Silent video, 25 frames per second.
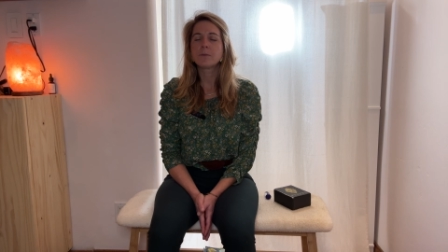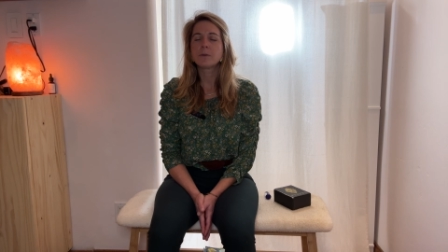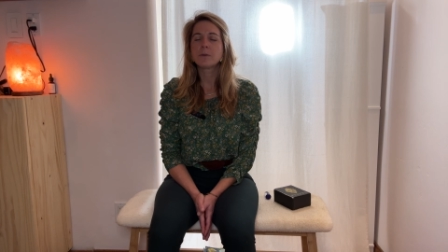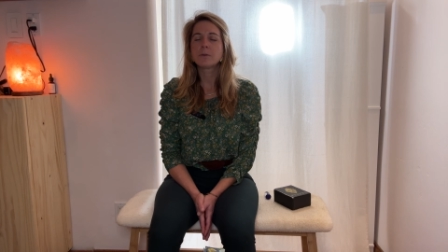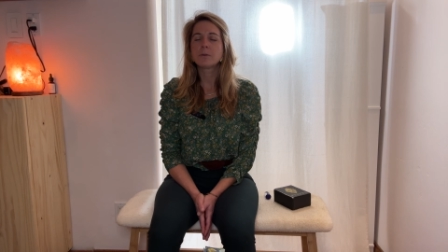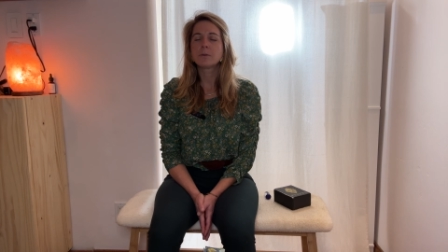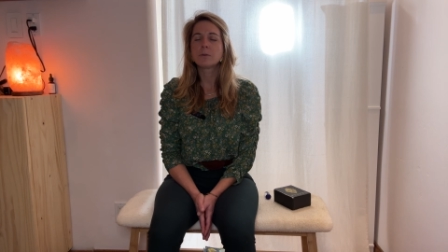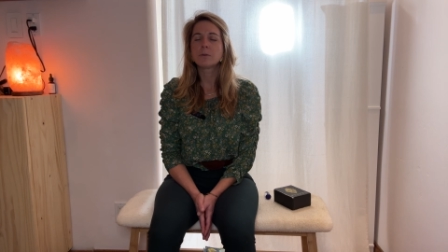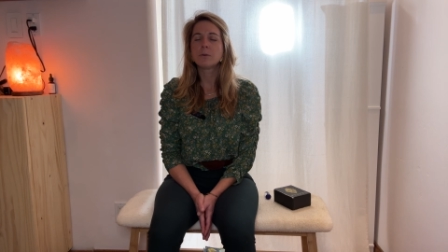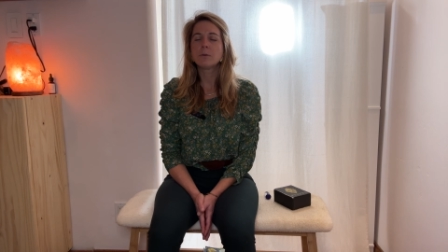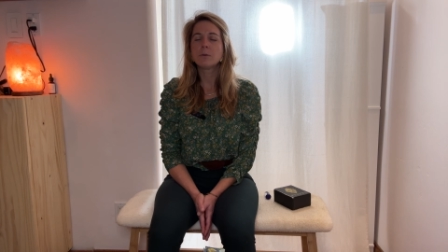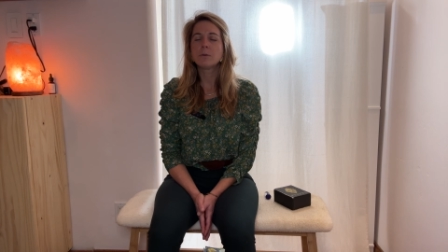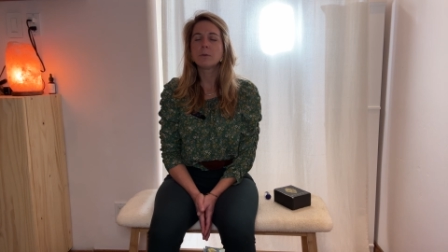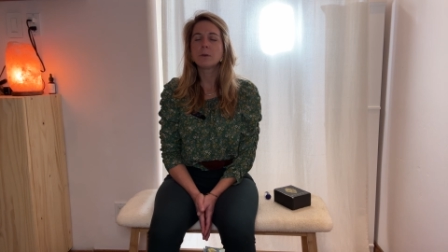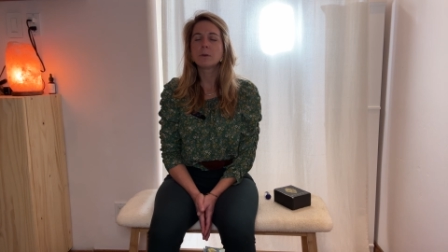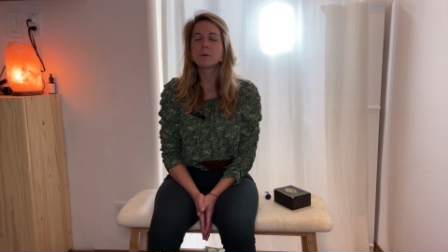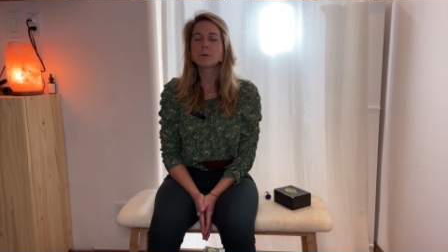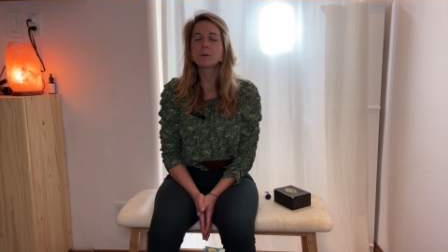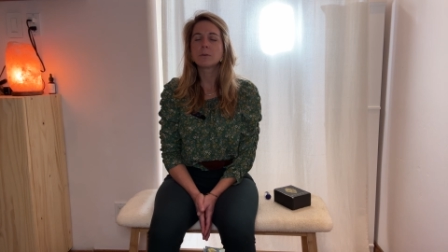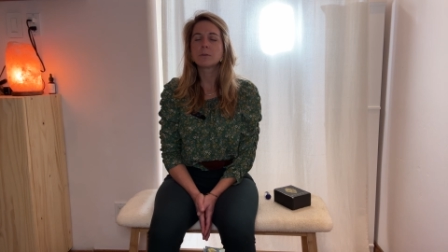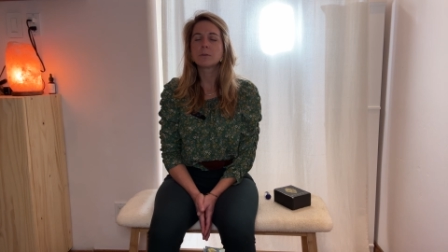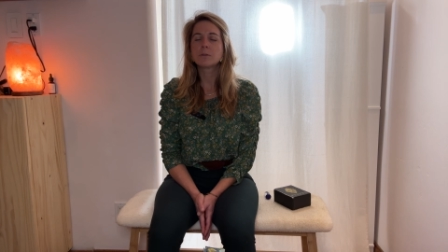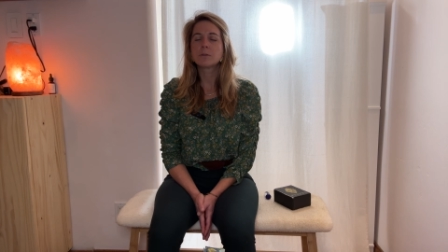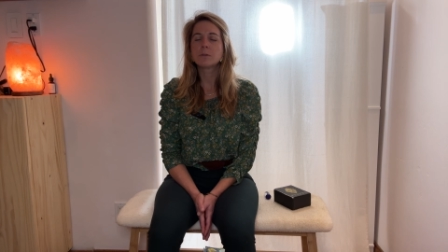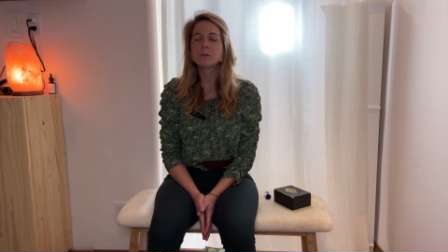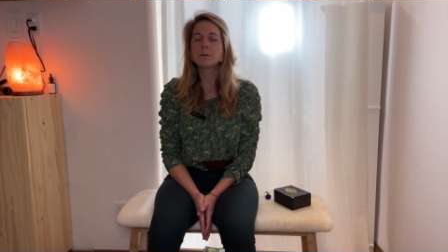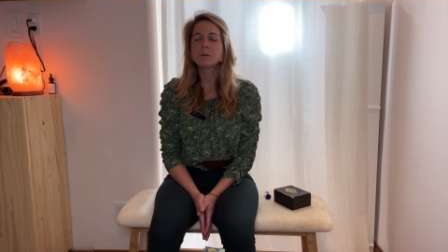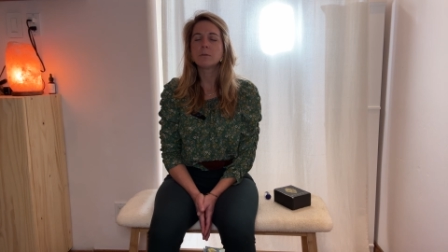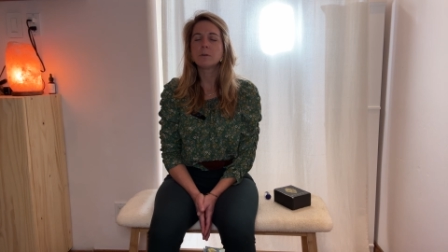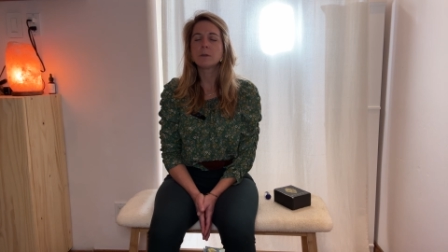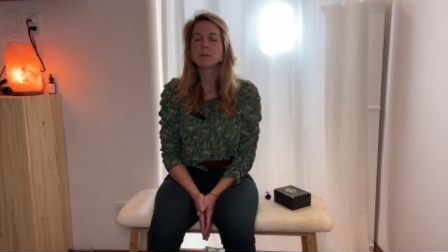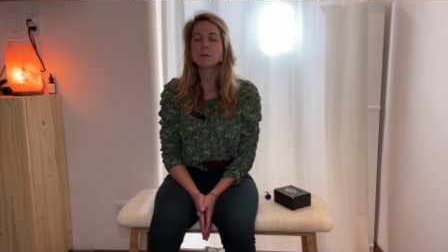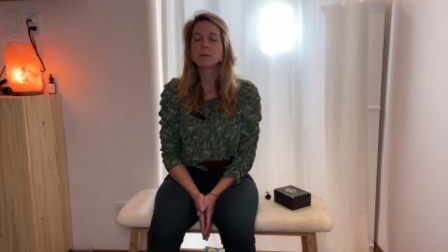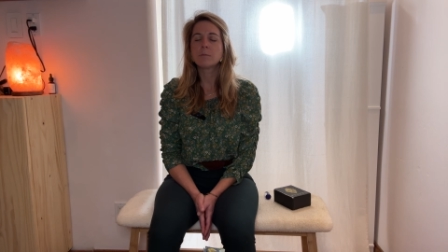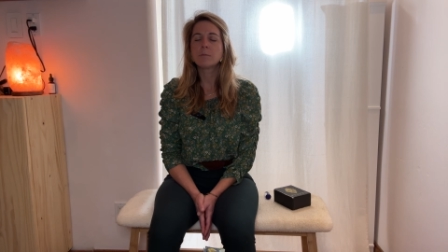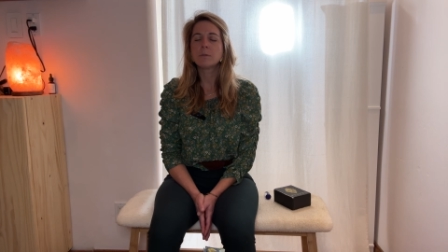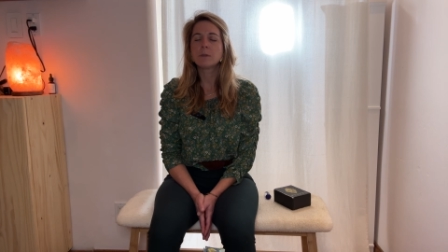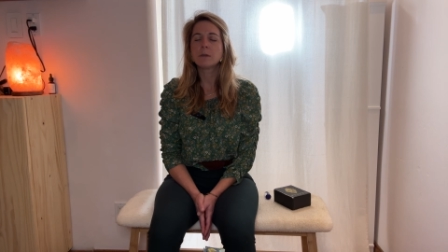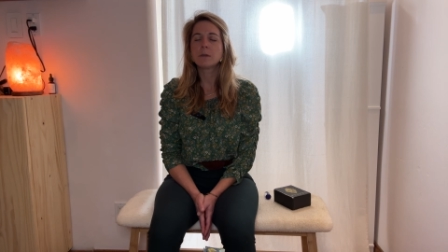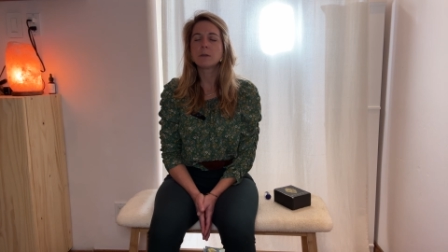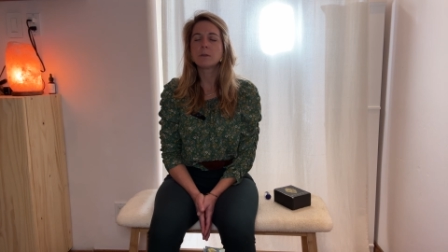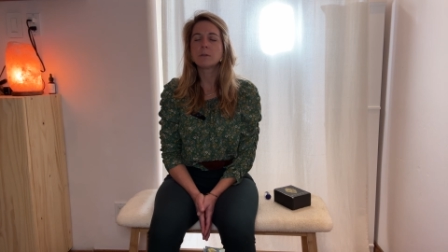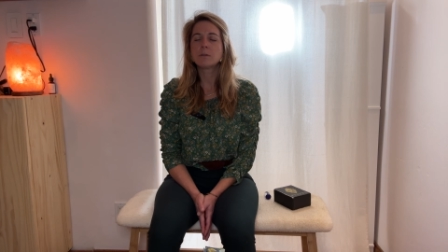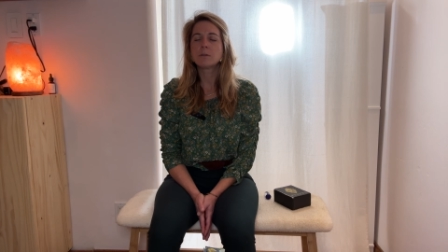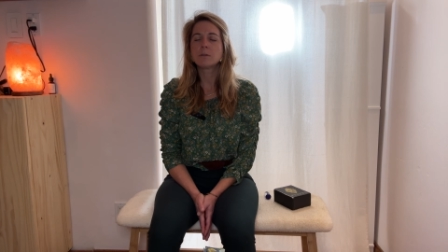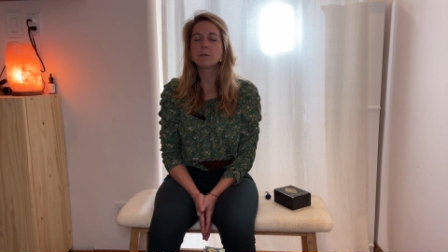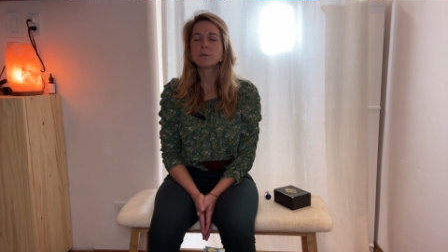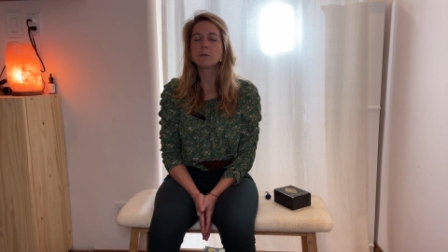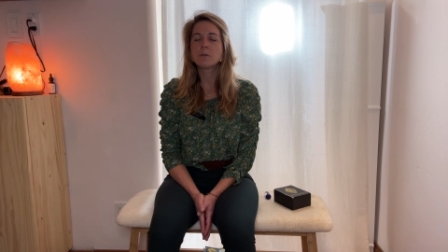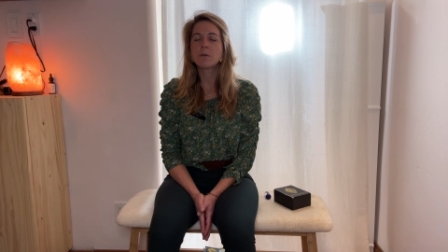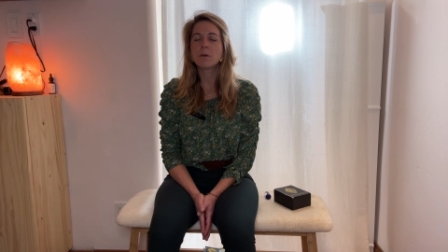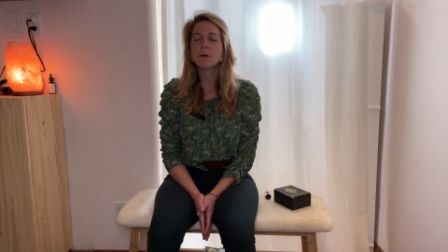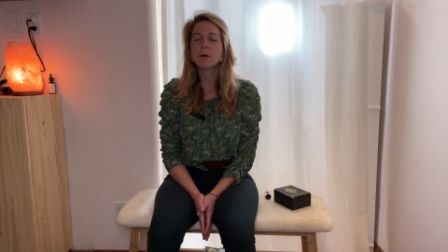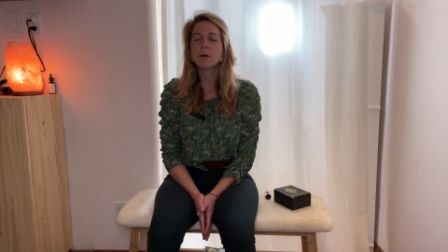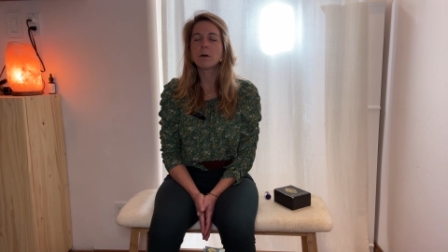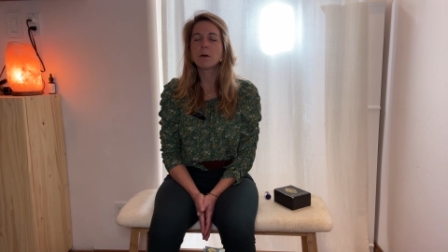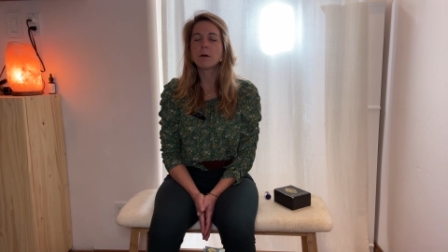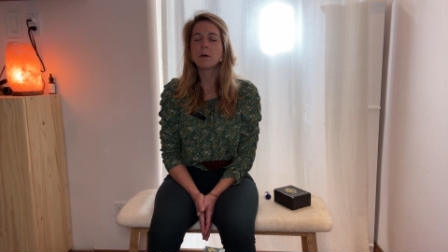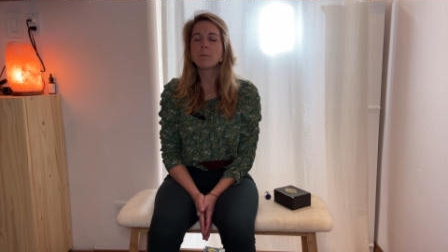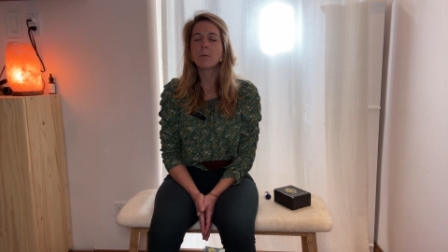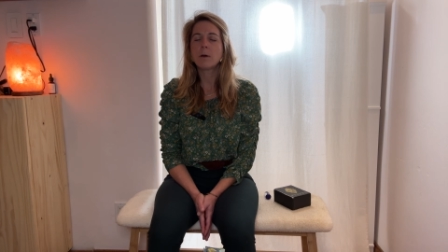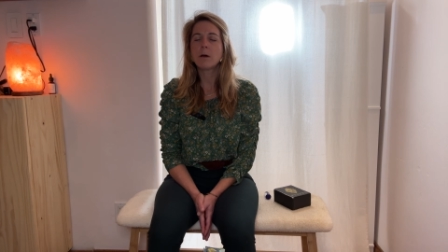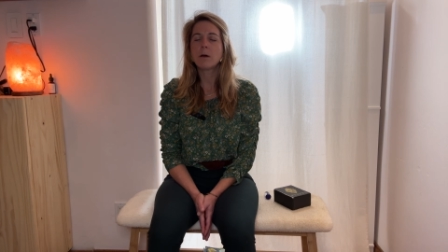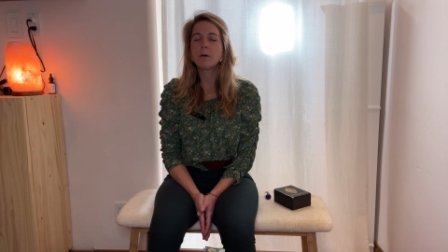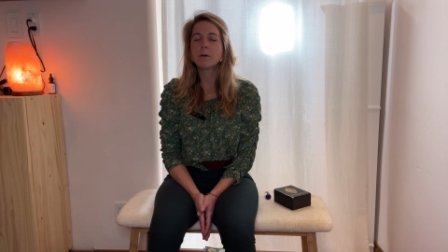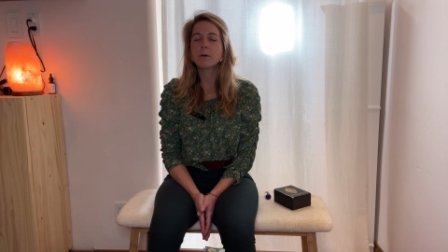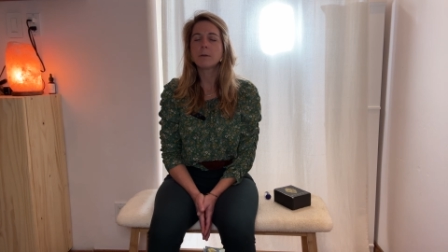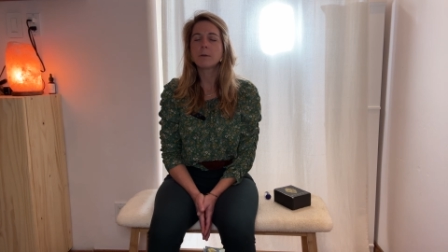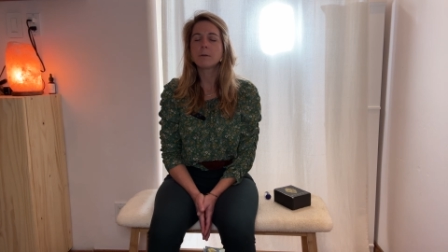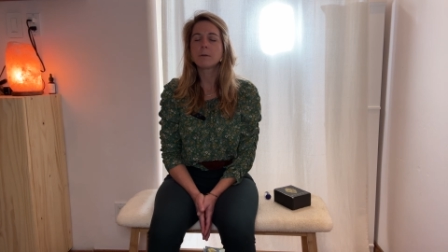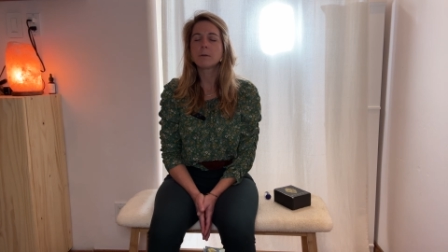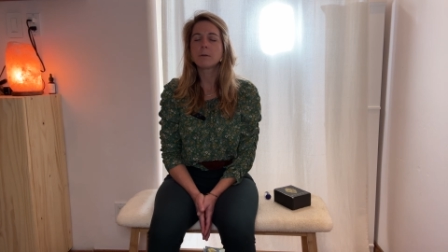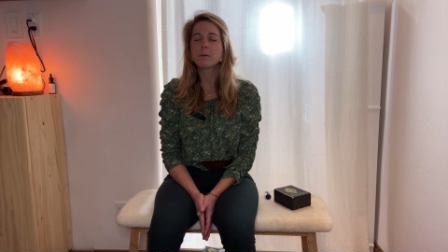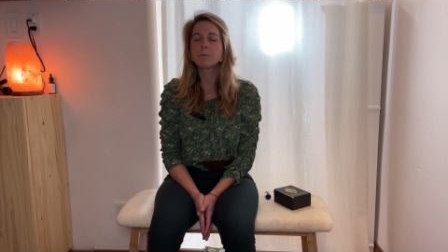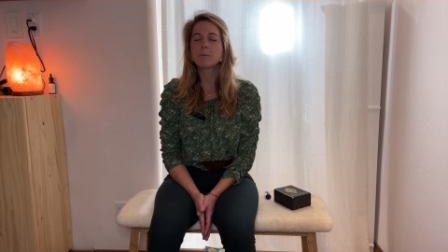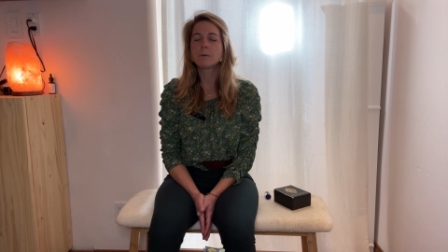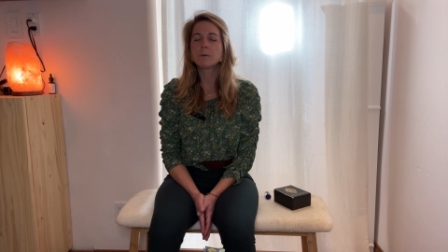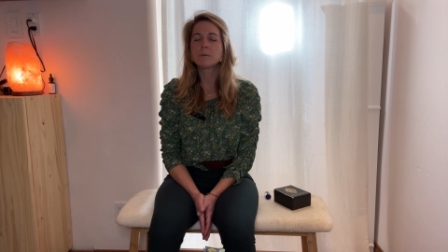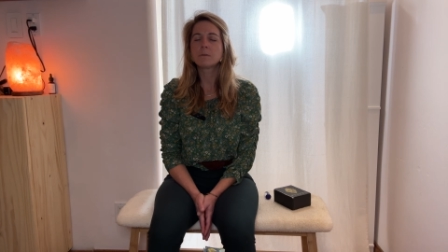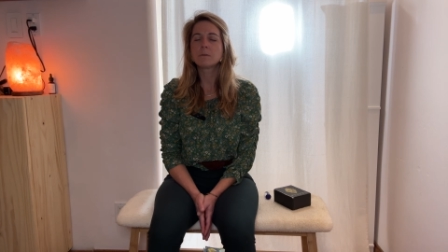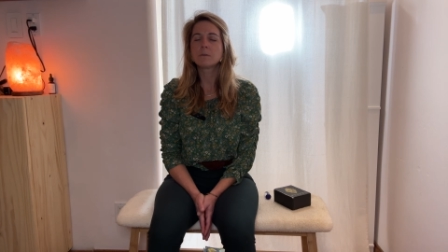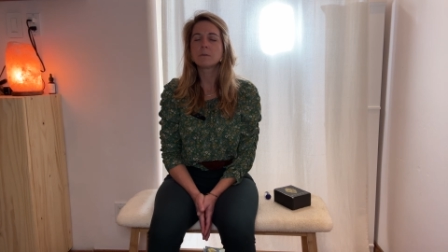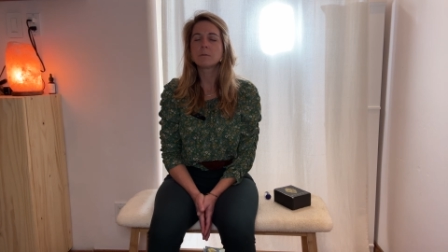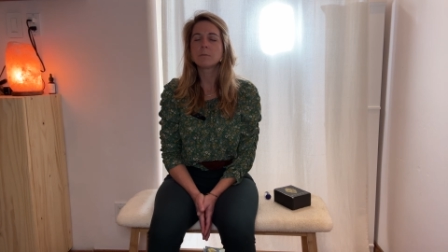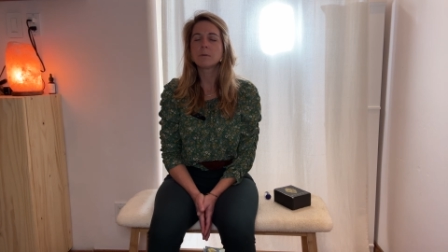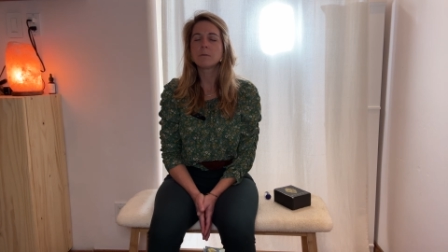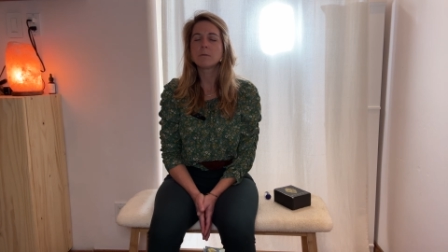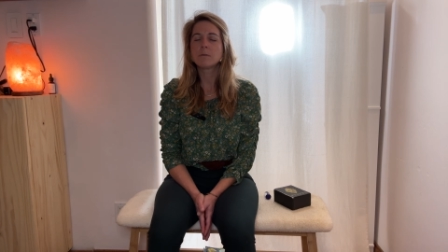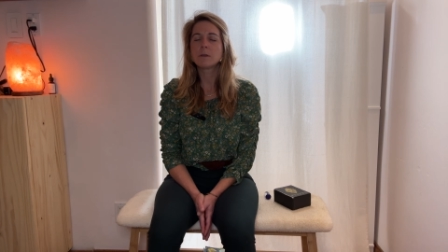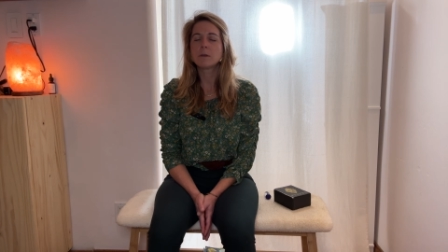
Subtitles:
is no longer serving and begin to draw upon the wisdom of